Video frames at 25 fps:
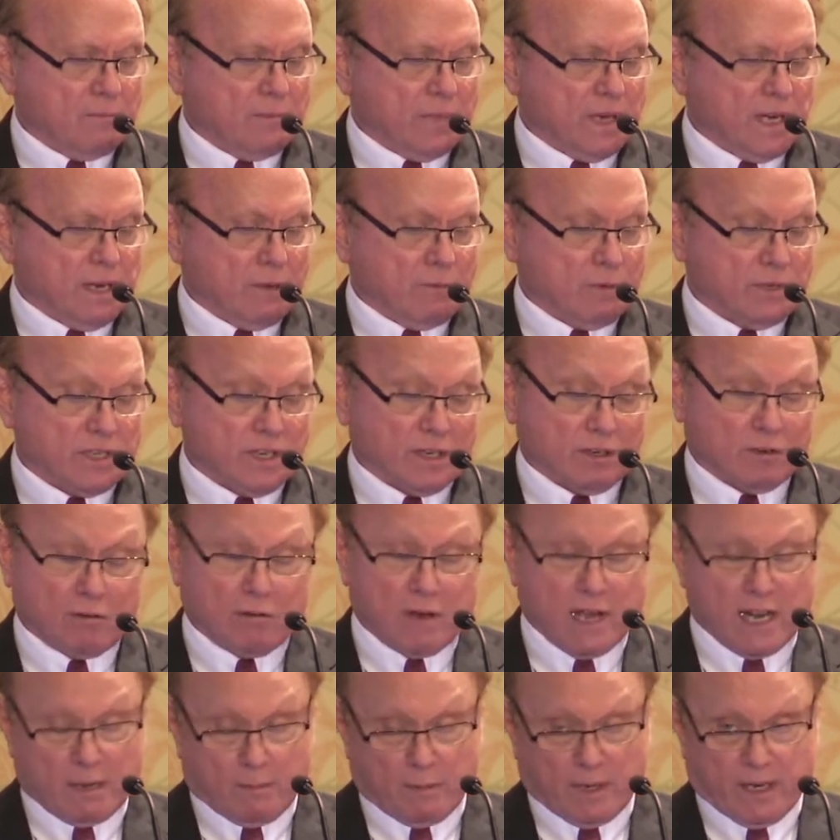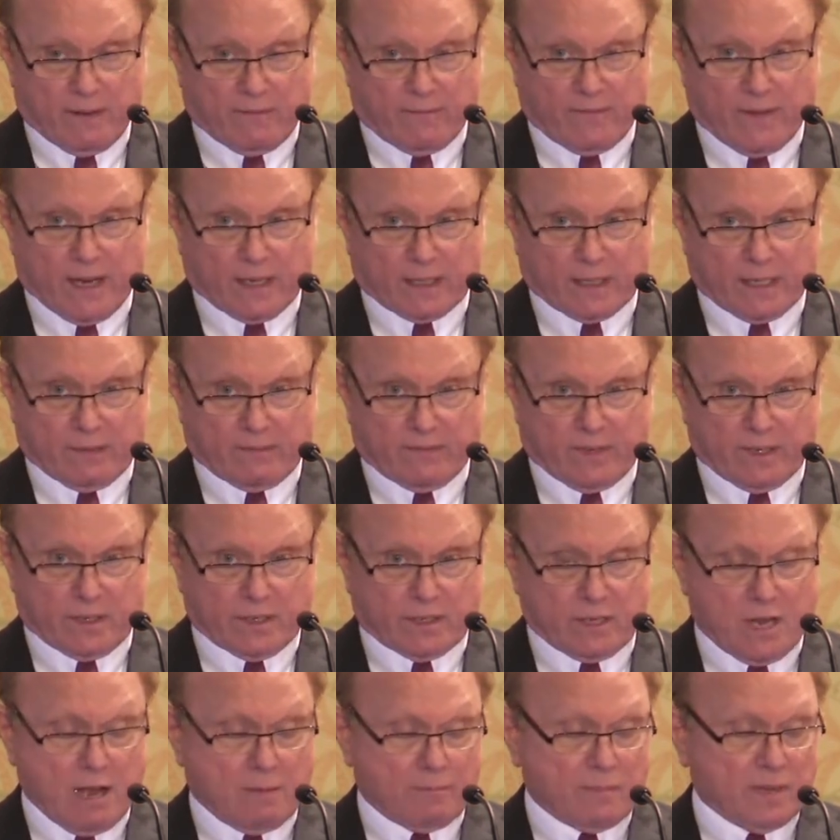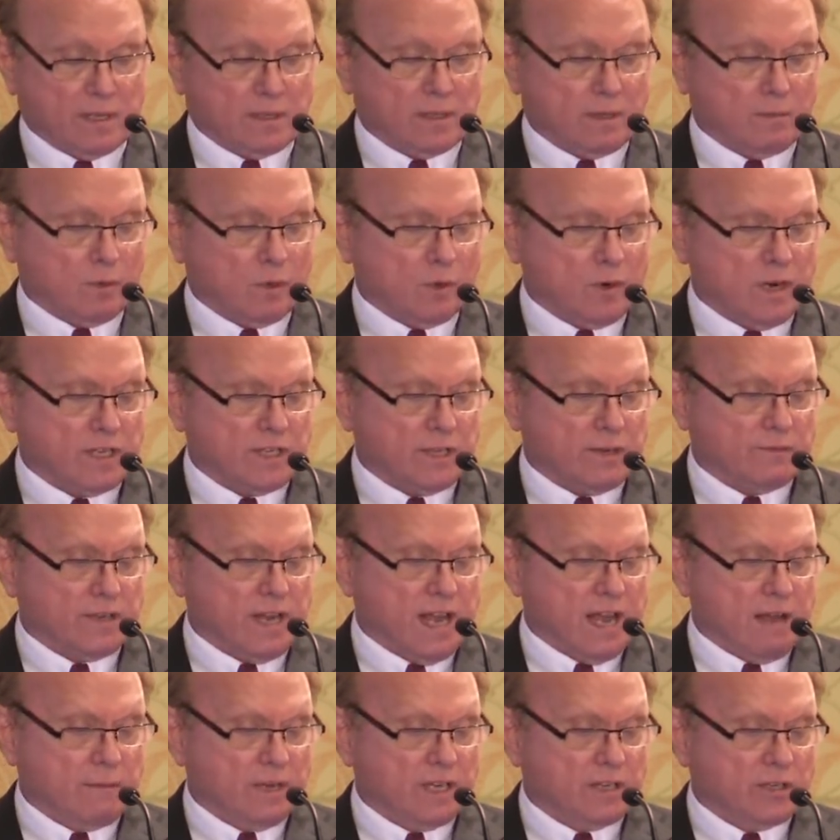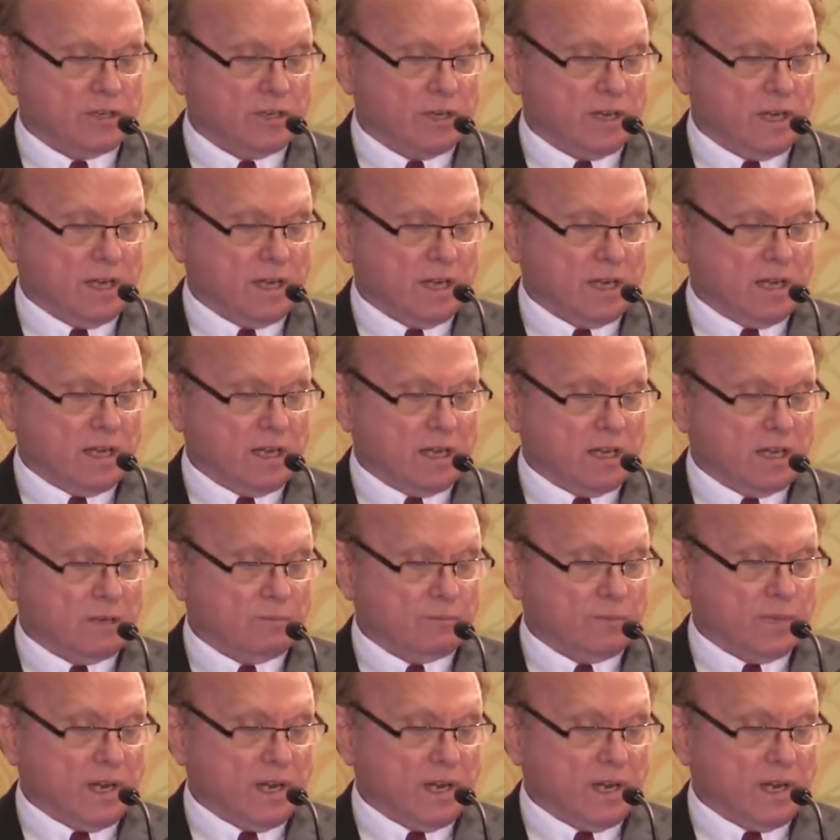But it was incredibly effective at stopping the progressive damage in